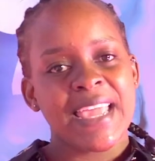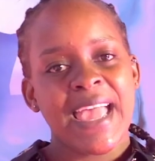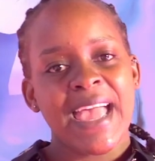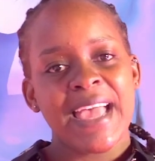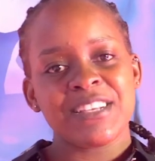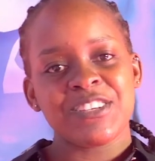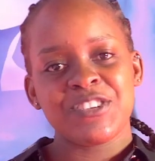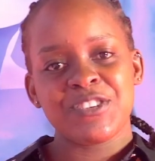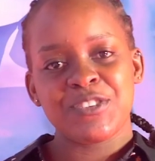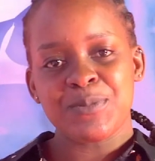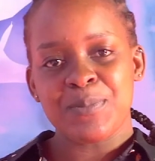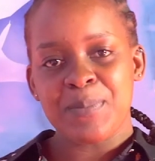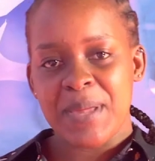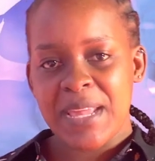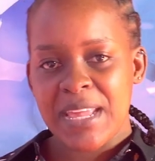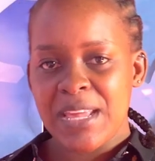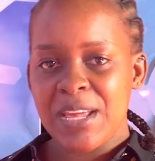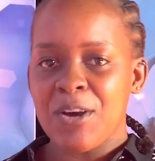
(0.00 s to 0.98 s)
catch
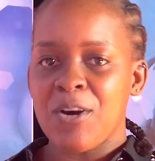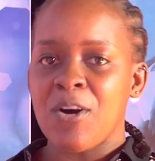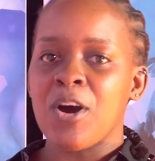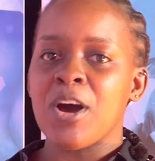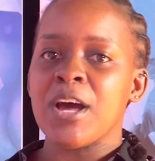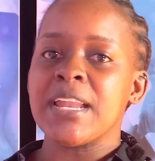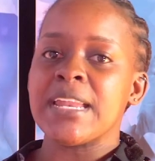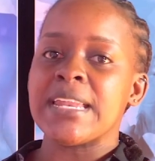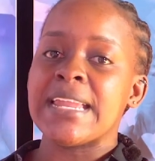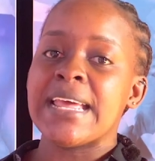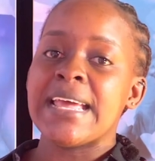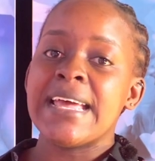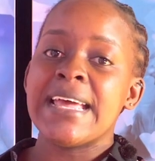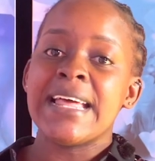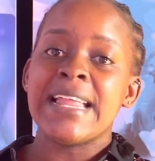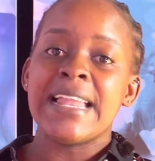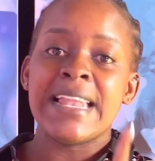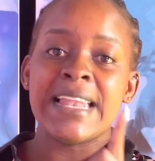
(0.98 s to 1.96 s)
me on
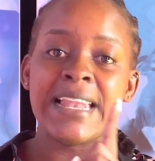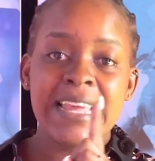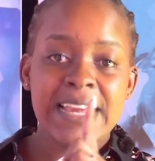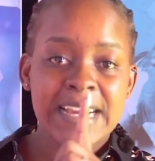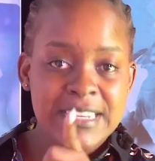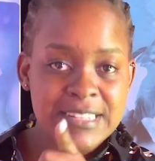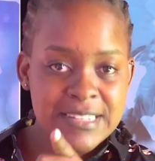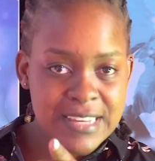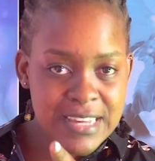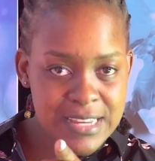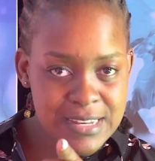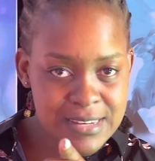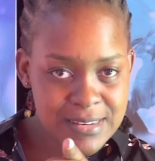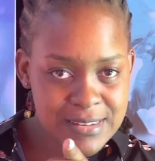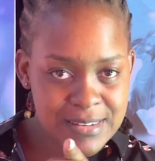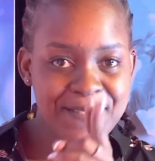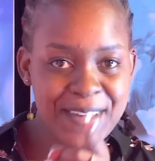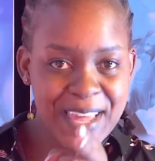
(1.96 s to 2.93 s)
LinkedIn,
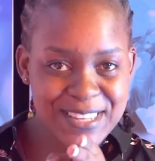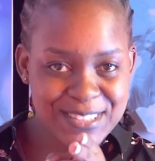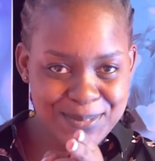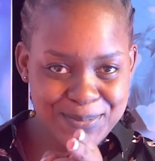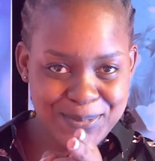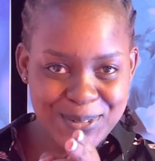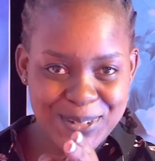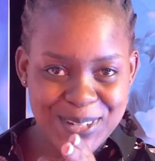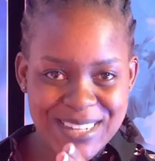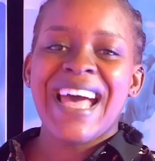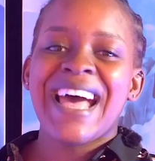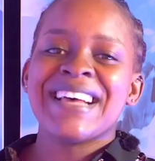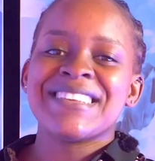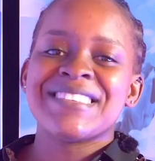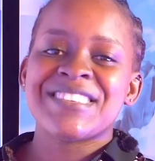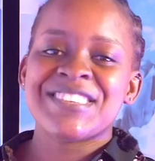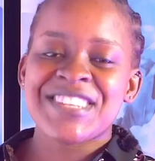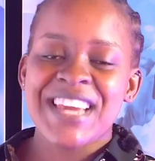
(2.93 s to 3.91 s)
Facebook
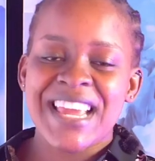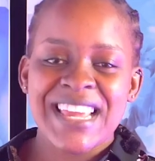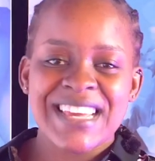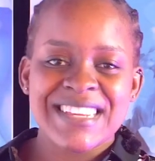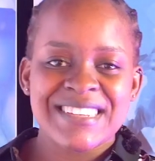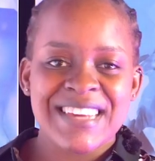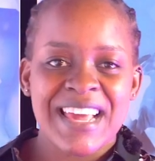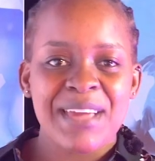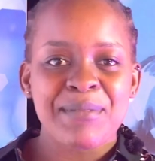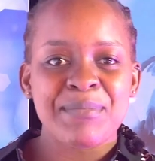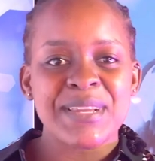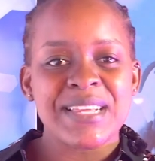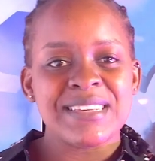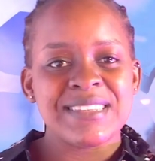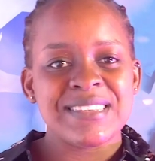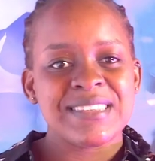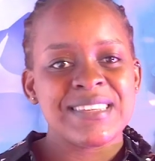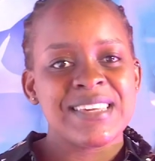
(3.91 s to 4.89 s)
as Chengetai
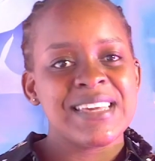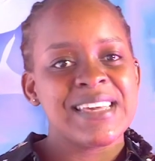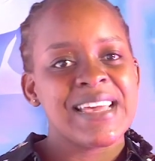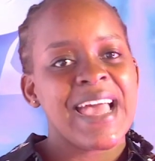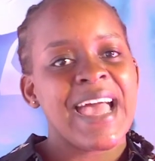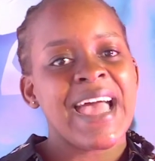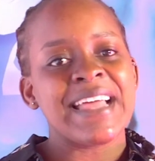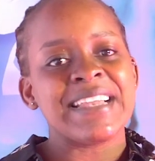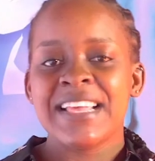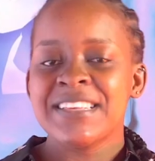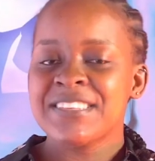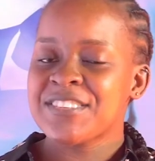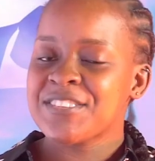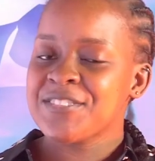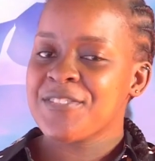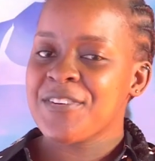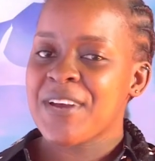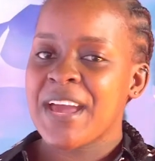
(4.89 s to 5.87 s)
Mnisi, and
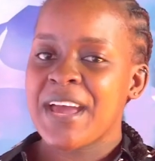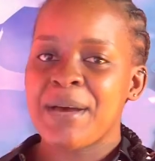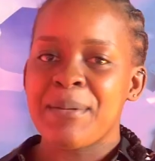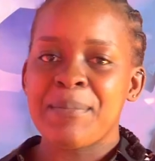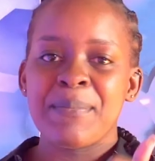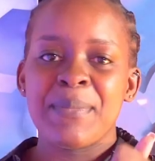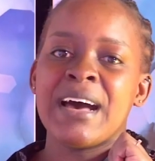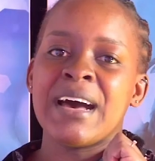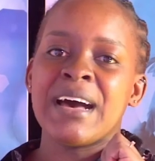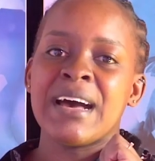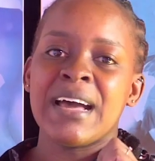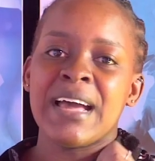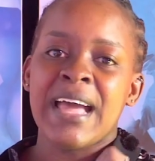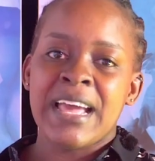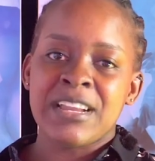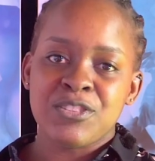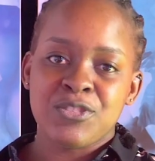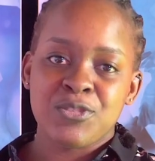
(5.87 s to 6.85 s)
Instagram
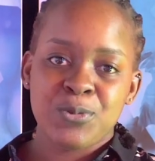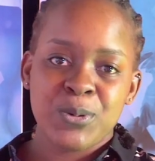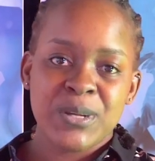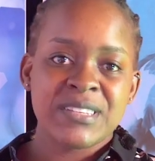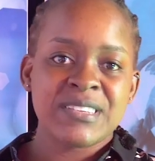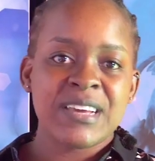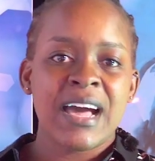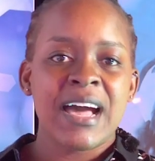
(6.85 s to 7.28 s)
and Twitter,